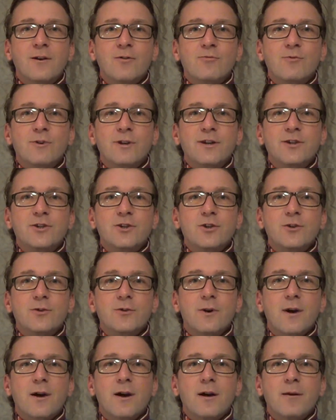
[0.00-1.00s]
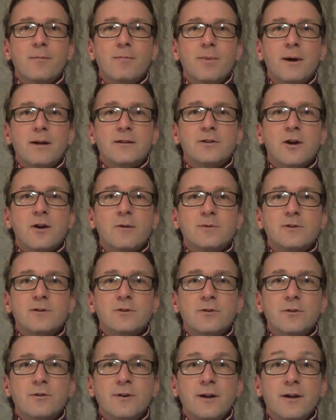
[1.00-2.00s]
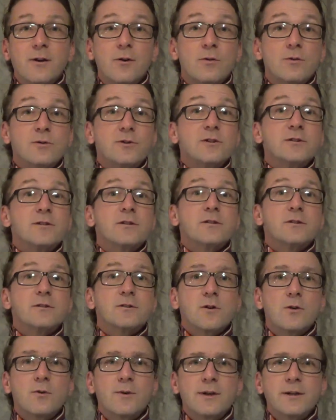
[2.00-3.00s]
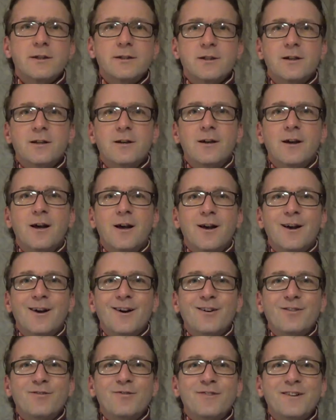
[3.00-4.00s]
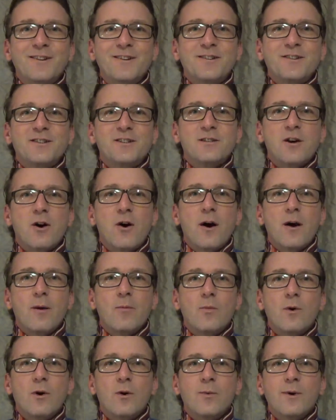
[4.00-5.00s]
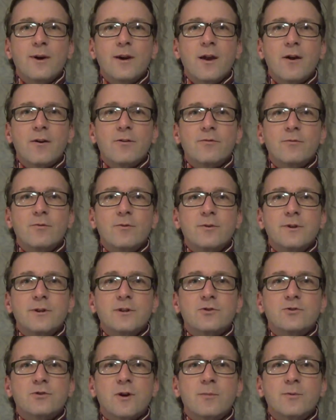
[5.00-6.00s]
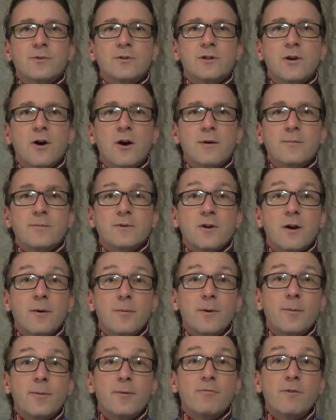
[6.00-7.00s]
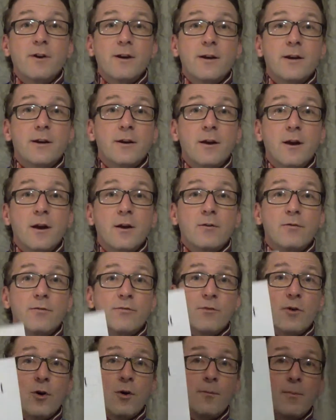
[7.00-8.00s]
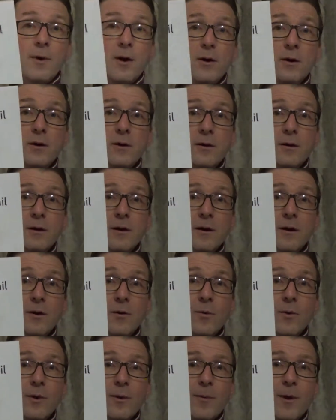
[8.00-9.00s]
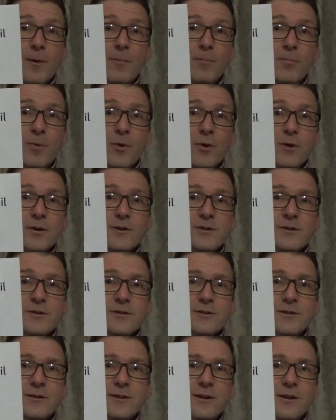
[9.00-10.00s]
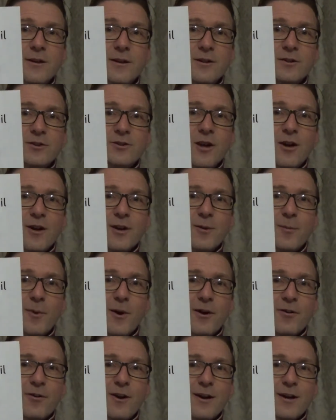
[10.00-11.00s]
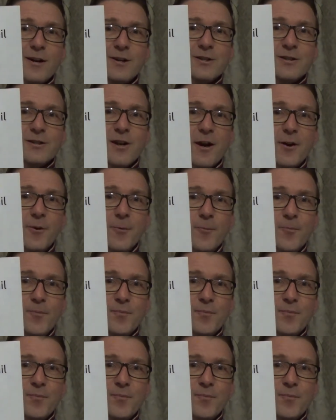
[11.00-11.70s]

read you a bedtime story or just a story to fill the time while we're going through all these troubled times. So I'm going to be reading from one of my books, Charlie the Migrating Snail.